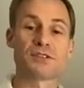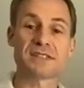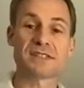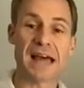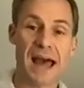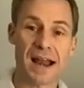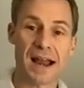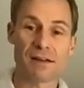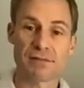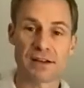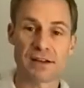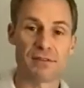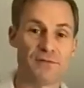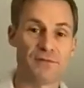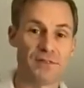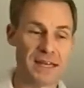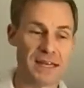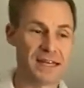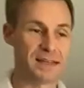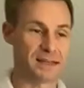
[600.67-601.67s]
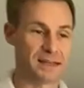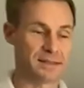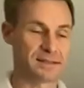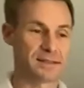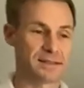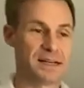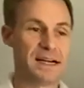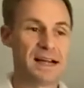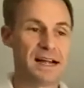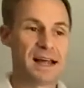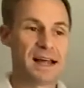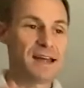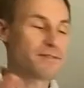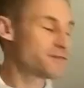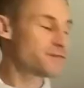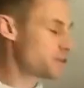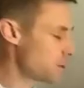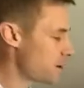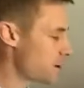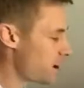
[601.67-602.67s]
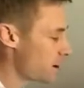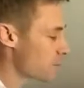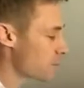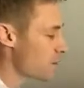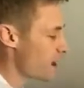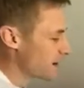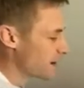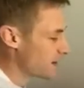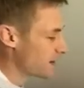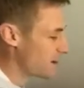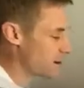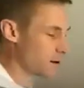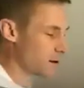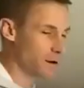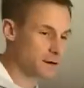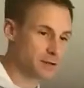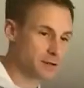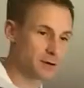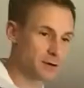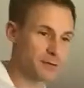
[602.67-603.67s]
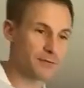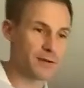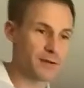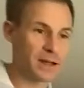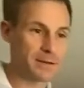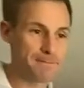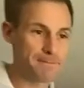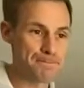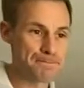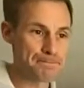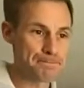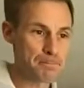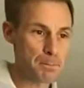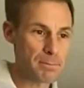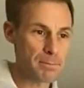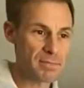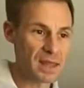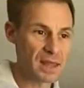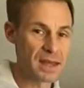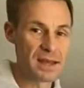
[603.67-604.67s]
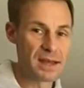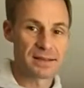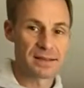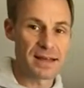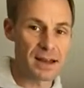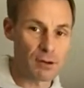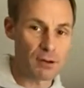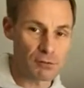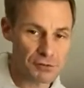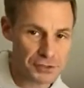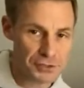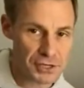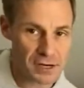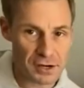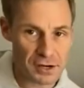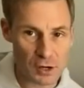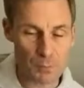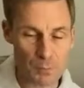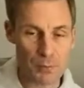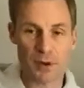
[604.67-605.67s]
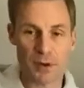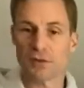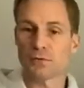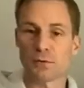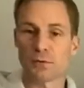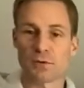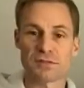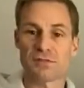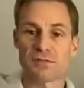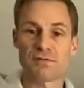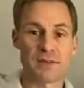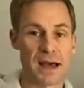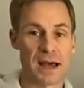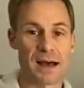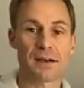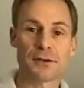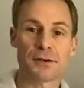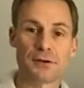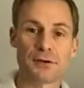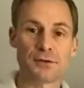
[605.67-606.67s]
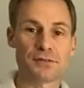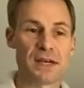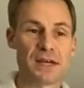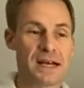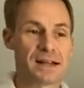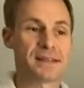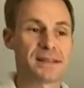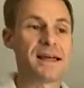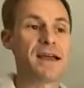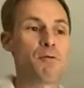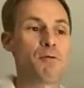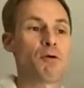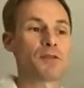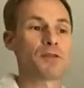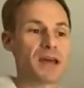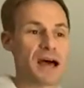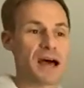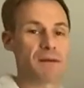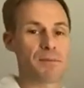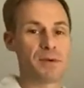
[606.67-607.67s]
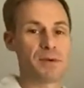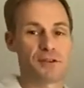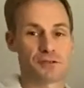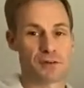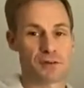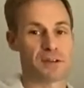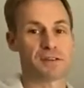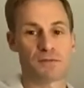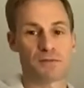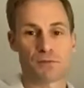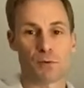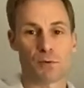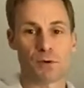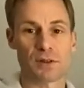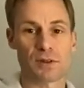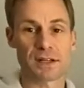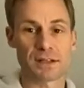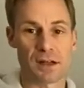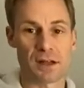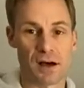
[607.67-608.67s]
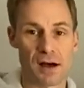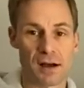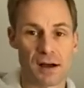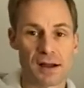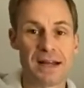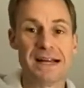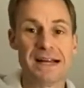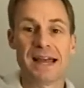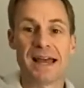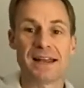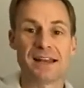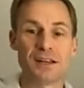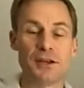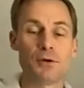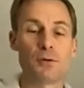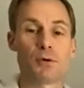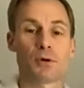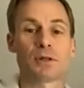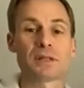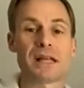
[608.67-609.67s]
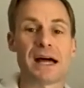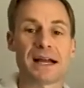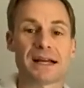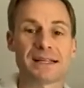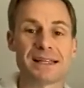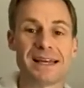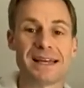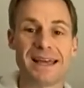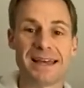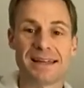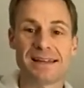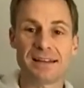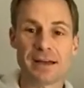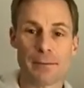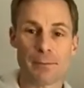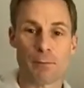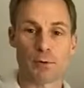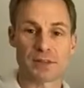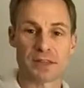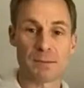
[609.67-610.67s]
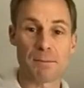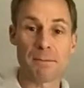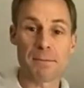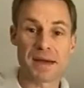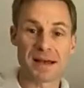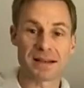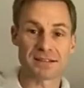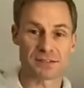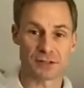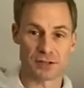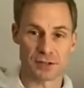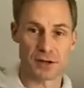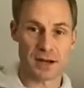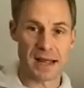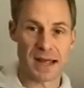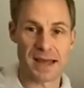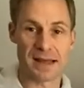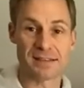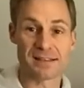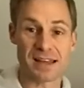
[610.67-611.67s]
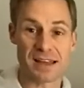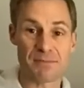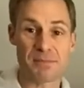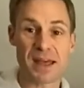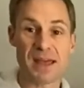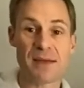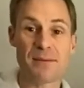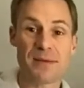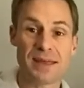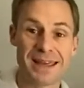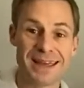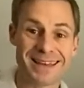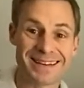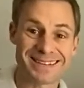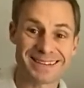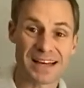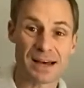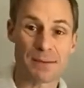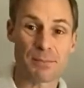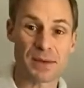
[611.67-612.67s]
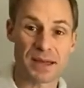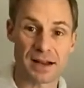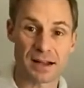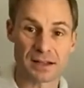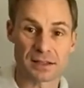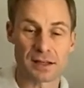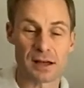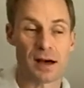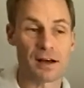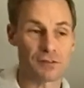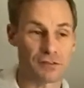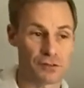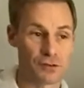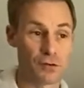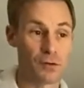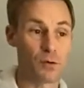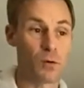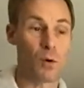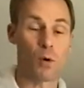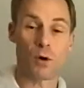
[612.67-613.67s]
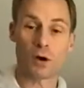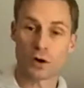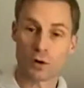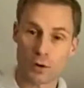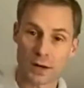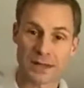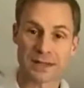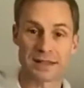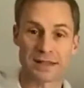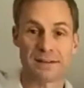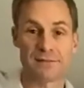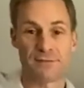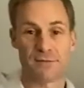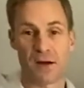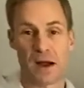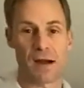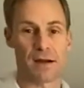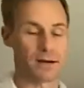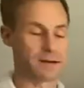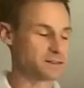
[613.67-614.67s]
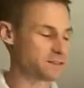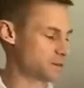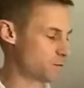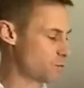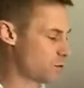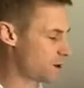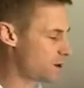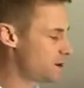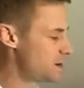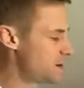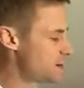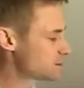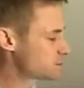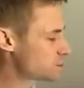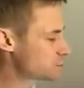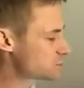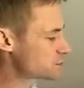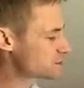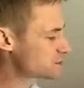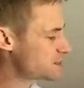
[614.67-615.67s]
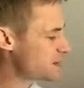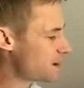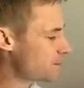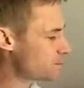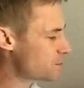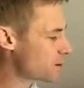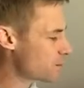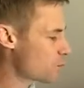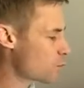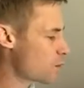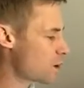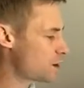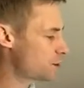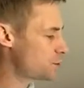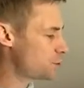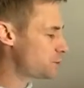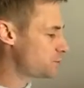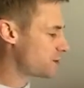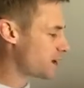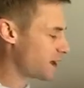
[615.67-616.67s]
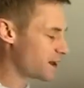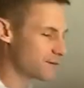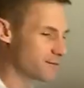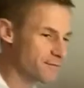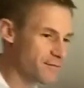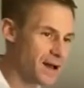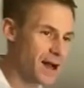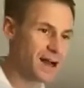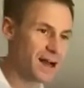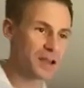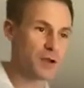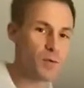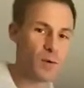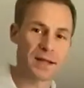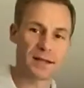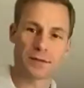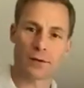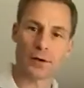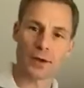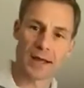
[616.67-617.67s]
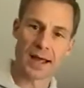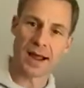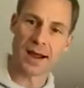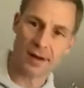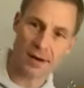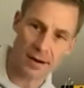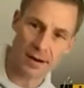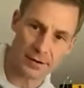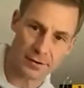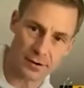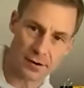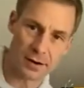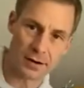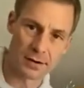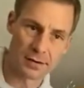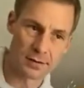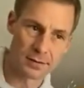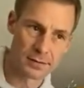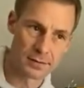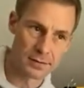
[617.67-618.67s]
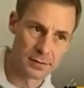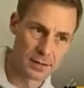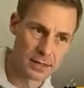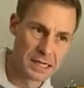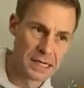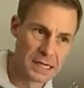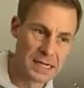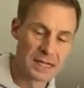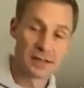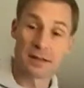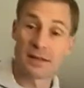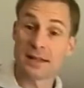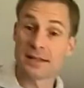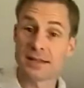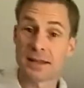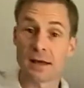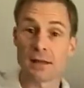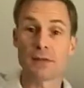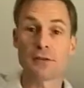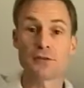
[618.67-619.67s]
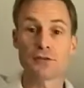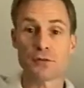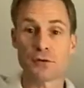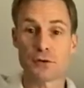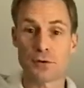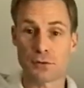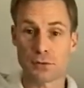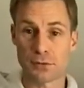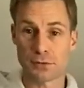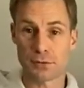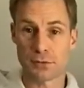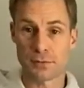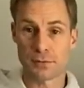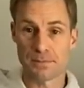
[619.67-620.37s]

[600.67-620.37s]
just out of convenience. If they're not a right character fit, they don't share your principles and values, they will not be trustworthy long, and you will likely end up with a mess on your hands and maybe end up in a lawsuit or quickly firing someone. So step number 1, you've got to evaluate their character. Do they tell the truth?